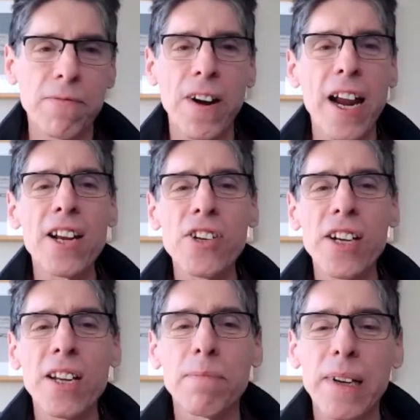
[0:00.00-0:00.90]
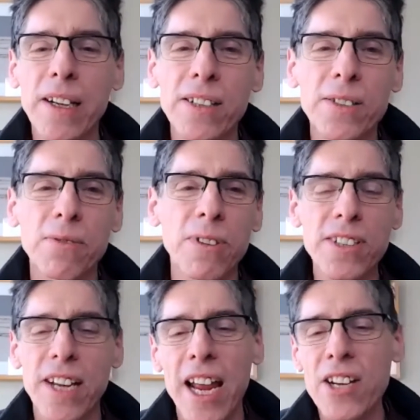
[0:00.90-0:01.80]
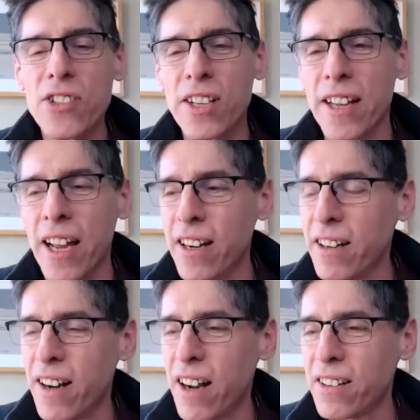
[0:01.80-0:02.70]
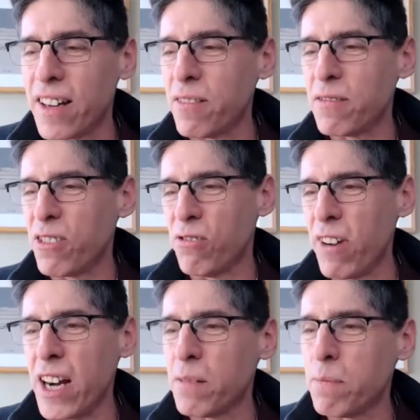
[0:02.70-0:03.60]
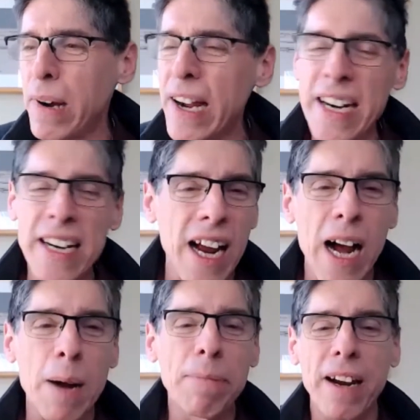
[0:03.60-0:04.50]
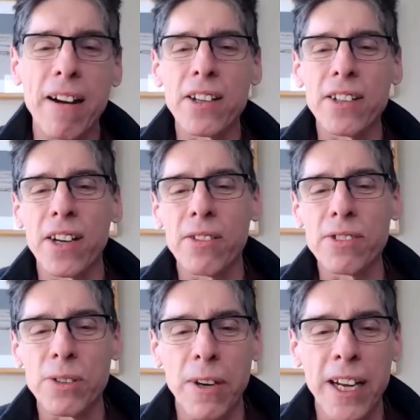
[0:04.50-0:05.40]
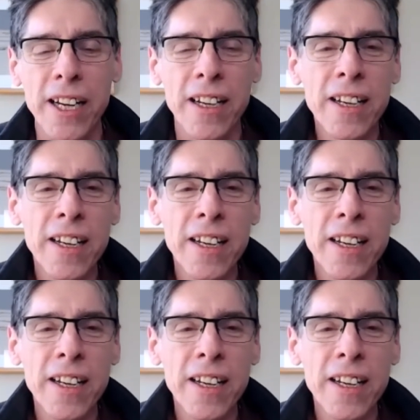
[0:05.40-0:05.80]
for aging it, because once you age it, that great piney hop character goes away,